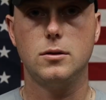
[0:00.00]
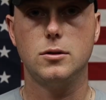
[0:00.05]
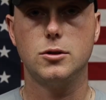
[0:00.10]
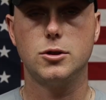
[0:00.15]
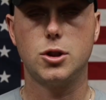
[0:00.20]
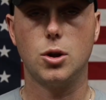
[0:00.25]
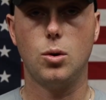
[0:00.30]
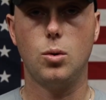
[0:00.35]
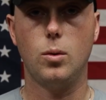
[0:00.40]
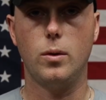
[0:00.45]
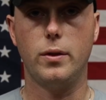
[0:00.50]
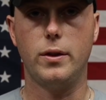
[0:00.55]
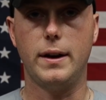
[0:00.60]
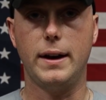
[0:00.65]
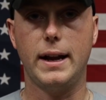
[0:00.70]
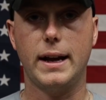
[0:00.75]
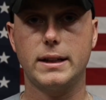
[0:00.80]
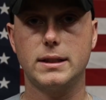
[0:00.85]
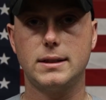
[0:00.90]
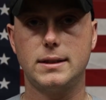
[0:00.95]
So the
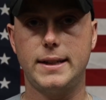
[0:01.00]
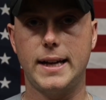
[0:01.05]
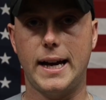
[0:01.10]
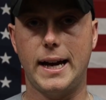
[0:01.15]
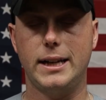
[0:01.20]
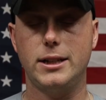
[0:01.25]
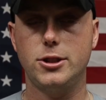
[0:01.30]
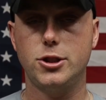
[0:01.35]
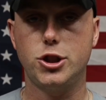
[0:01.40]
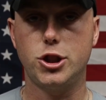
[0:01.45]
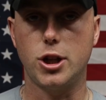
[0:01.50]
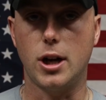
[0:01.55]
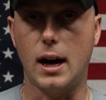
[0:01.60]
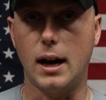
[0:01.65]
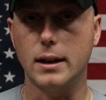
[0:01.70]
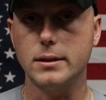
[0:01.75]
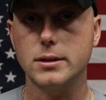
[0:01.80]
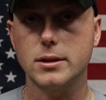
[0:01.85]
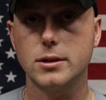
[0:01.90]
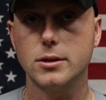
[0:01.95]
next 10
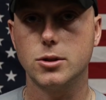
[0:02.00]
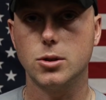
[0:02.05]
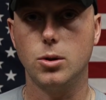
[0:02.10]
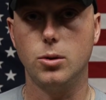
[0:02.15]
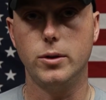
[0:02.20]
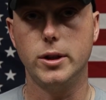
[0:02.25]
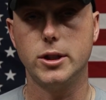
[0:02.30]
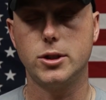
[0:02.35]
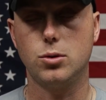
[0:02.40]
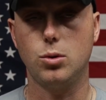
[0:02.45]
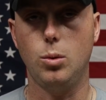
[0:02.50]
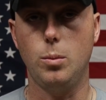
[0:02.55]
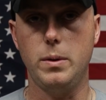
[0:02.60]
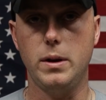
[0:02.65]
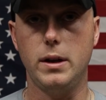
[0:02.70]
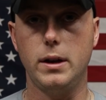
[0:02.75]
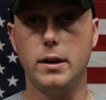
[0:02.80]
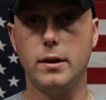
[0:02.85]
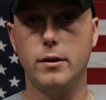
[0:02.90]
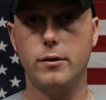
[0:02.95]
shots, so this will
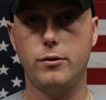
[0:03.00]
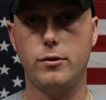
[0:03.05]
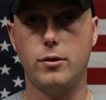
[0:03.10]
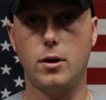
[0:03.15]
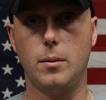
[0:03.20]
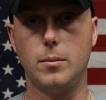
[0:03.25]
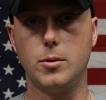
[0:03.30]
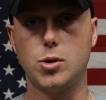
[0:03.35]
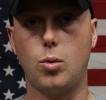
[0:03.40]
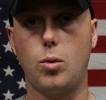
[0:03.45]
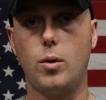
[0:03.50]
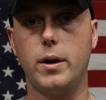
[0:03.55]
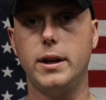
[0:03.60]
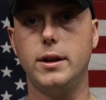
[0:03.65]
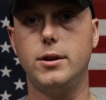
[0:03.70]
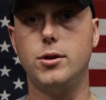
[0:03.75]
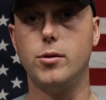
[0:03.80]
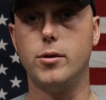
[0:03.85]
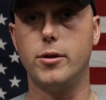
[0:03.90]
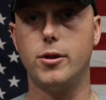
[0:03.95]
be from
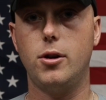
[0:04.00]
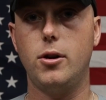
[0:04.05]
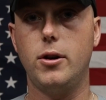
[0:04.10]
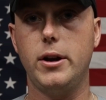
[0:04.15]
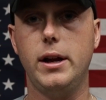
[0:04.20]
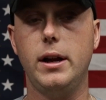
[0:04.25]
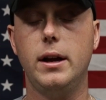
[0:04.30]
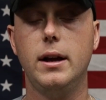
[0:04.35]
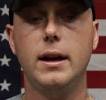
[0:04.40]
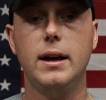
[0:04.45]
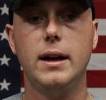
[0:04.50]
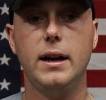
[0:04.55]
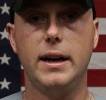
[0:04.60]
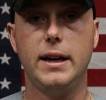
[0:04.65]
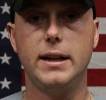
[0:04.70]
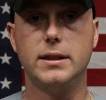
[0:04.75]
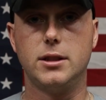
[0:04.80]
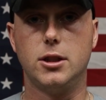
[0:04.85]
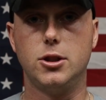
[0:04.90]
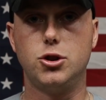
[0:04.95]
20 to 30,
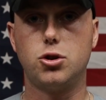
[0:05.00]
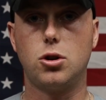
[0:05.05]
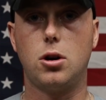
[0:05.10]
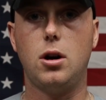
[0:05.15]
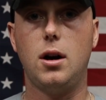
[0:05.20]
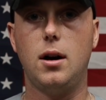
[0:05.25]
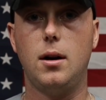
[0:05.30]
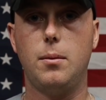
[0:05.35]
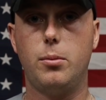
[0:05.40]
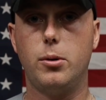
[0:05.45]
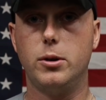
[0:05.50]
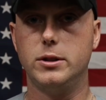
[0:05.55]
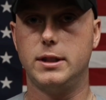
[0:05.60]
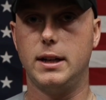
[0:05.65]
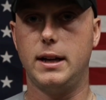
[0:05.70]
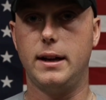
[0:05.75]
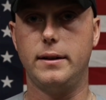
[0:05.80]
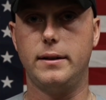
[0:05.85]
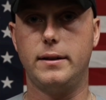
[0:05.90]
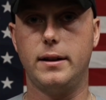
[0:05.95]
is a draw,
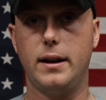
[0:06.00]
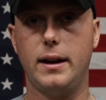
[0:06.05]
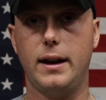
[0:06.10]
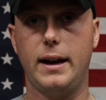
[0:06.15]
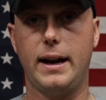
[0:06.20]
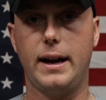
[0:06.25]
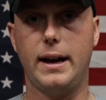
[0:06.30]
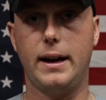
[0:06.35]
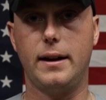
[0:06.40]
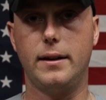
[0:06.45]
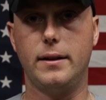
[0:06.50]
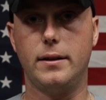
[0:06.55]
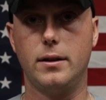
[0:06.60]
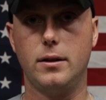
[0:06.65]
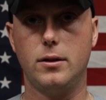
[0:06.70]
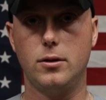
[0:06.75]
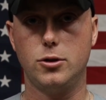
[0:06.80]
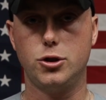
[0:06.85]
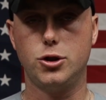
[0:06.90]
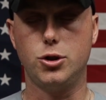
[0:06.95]
present, and
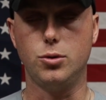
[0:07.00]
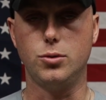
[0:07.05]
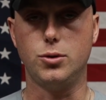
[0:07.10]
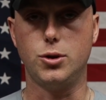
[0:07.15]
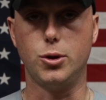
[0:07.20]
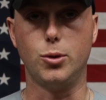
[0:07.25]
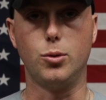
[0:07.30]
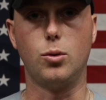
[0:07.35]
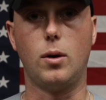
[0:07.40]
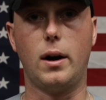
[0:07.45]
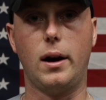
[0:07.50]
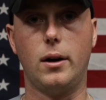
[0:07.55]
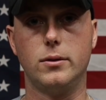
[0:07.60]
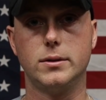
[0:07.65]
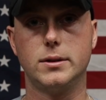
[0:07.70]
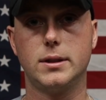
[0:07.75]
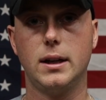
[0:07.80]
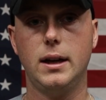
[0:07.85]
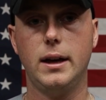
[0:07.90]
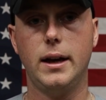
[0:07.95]
shoot 2
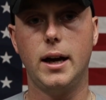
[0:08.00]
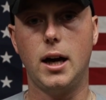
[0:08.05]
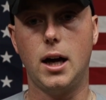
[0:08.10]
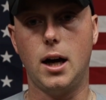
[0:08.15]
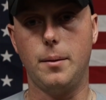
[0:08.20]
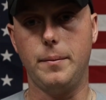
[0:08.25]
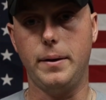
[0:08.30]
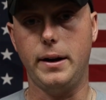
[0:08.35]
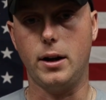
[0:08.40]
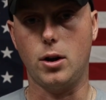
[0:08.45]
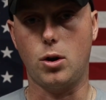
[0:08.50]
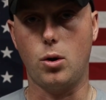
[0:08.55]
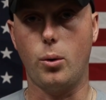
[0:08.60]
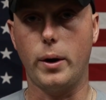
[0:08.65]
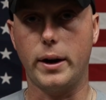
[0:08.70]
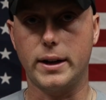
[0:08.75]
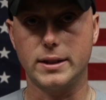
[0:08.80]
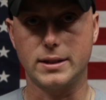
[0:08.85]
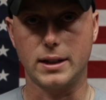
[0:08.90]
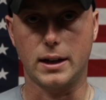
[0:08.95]
rounds in
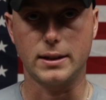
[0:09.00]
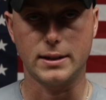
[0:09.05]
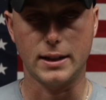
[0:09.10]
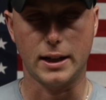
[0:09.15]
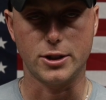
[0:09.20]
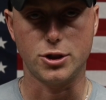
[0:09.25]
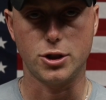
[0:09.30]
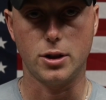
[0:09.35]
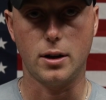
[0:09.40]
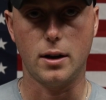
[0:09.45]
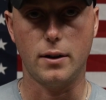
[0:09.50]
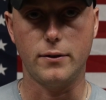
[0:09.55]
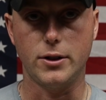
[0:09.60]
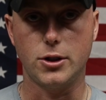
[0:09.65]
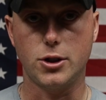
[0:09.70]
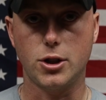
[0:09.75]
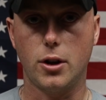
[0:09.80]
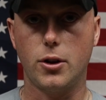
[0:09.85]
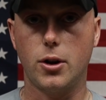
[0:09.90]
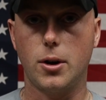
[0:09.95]
quick succession of
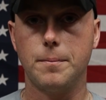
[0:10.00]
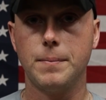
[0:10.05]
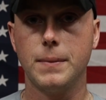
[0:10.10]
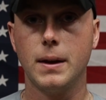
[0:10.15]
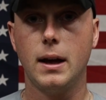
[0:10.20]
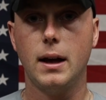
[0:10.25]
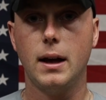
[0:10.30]
each other.